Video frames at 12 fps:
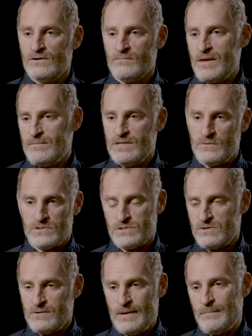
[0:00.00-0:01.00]
or maybe there was a
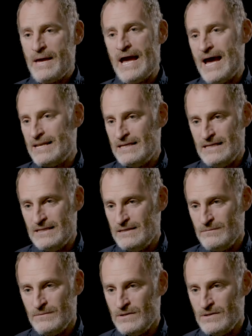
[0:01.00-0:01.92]
story about Patty,